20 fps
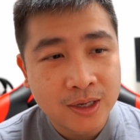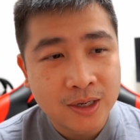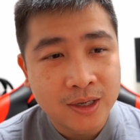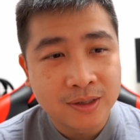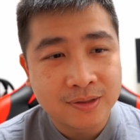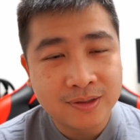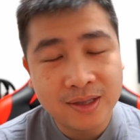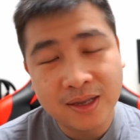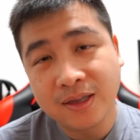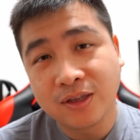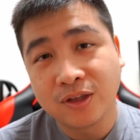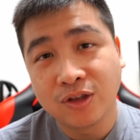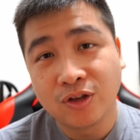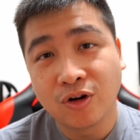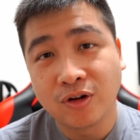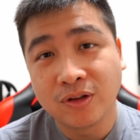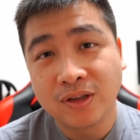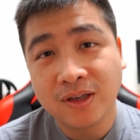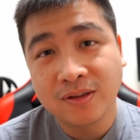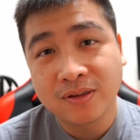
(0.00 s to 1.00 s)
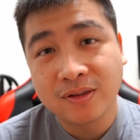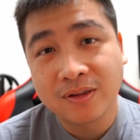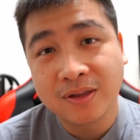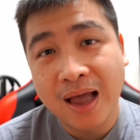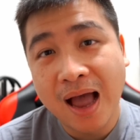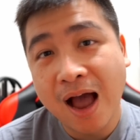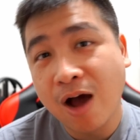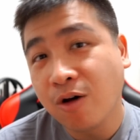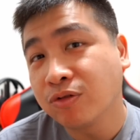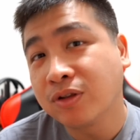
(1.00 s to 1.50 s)
stay in your this
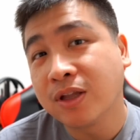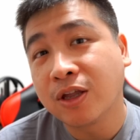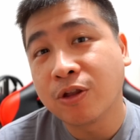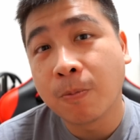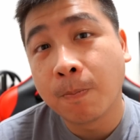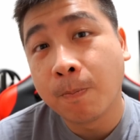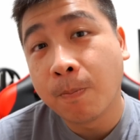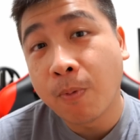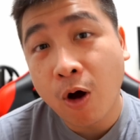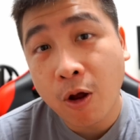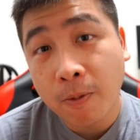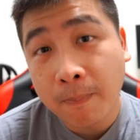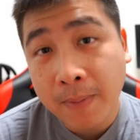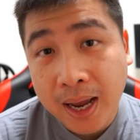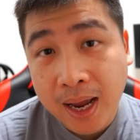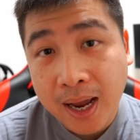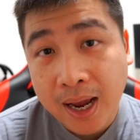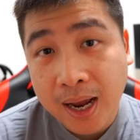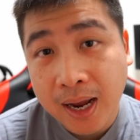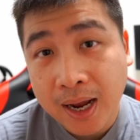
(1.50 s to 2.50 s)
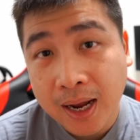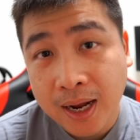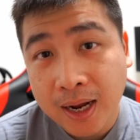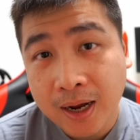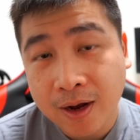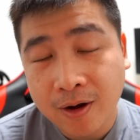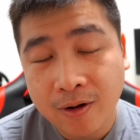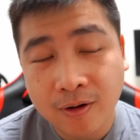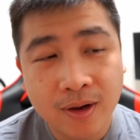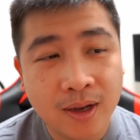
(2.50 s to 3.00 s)
house that you bought mah.
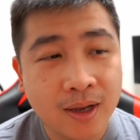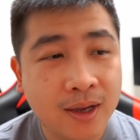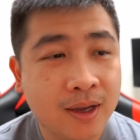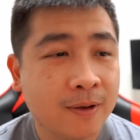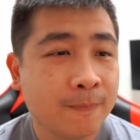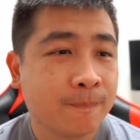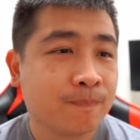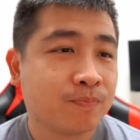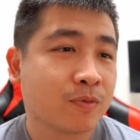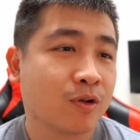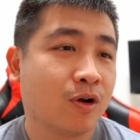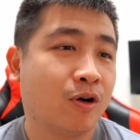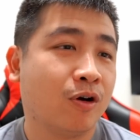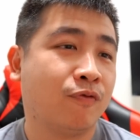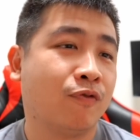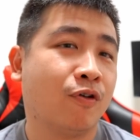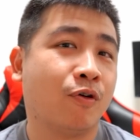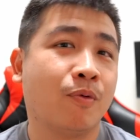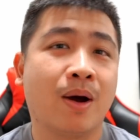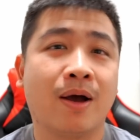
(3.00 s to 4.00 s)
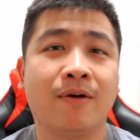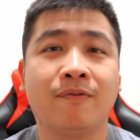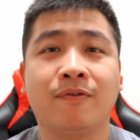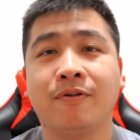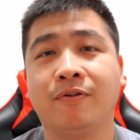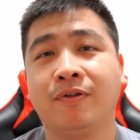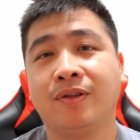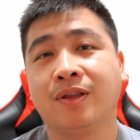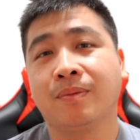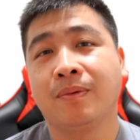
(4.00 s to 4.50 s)
Okay, or for whatever
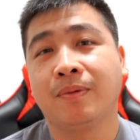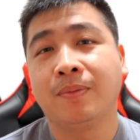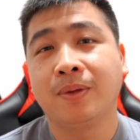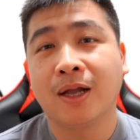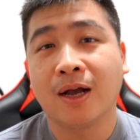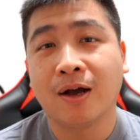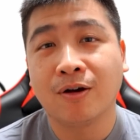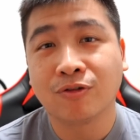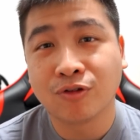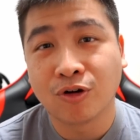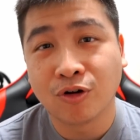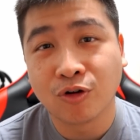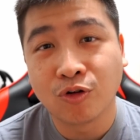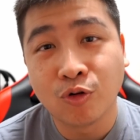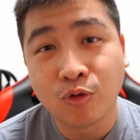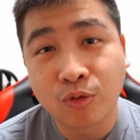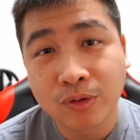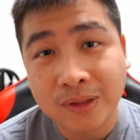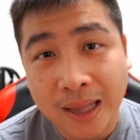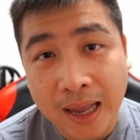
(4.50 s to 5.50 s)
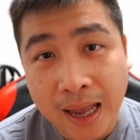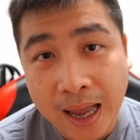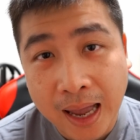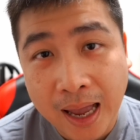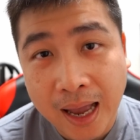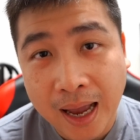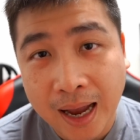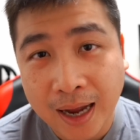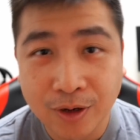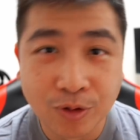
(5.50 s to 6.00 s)
reason, maybe the house got ghosts lah.
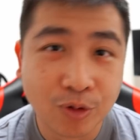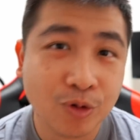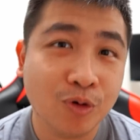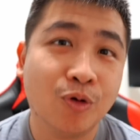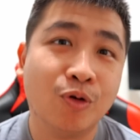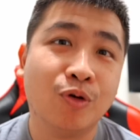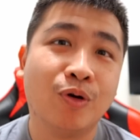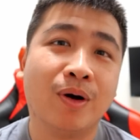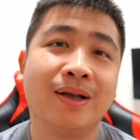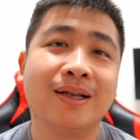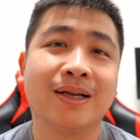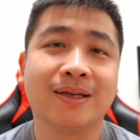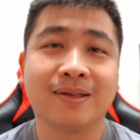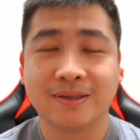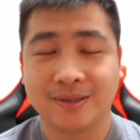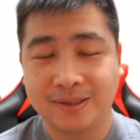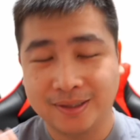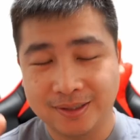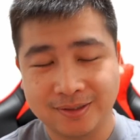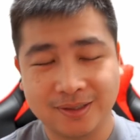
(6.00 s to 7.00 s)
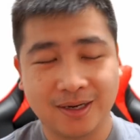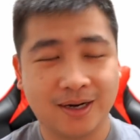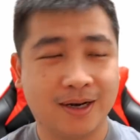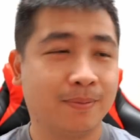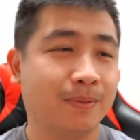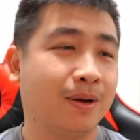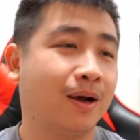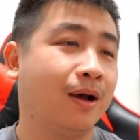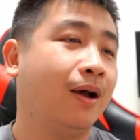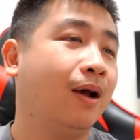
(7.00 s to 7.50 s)
I don't know. Just a disclaimer.